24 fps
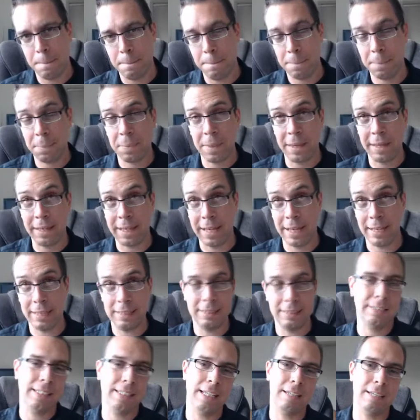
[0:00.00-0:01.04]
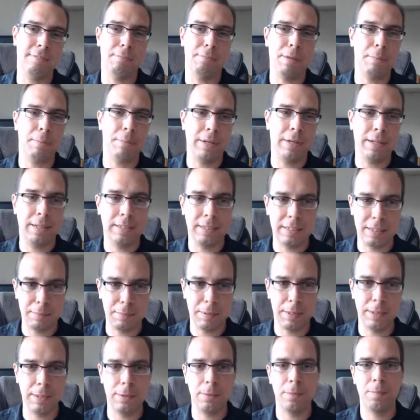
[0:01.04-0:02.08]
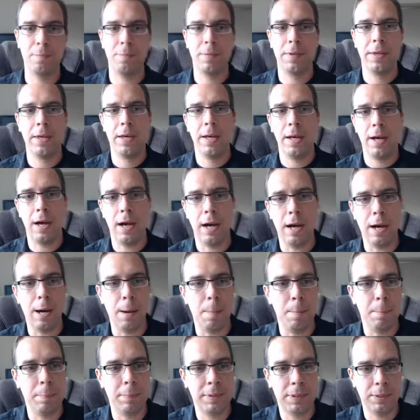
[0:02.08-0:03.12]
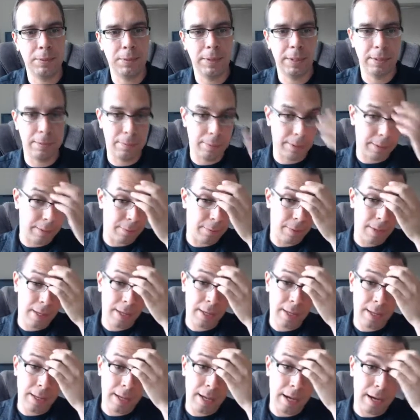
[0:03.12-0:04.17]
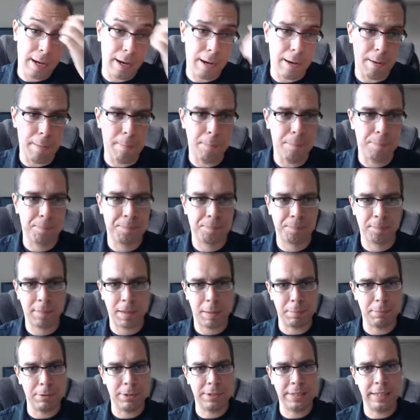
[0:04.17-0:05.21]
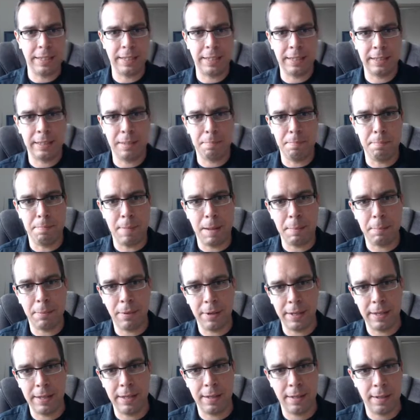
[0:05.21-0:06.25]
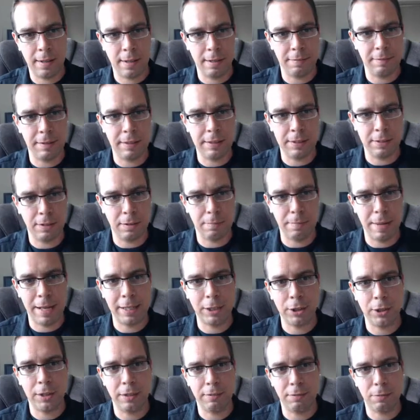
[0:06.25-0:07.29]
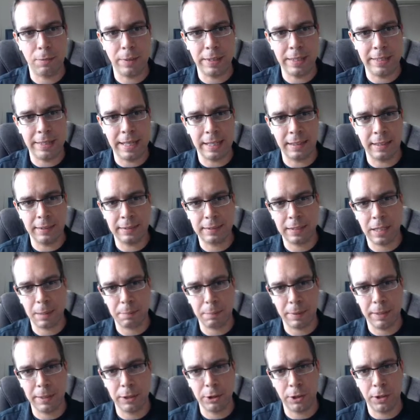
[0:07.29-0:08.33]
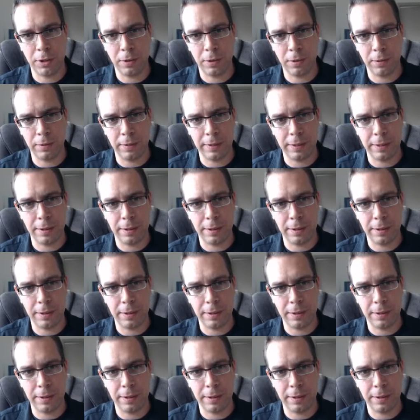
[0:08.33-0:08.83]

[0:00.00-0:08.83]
can save memory and CPU. So here we go. I'm just going to get the memory of this. So imagine if we did that list comprehension earlier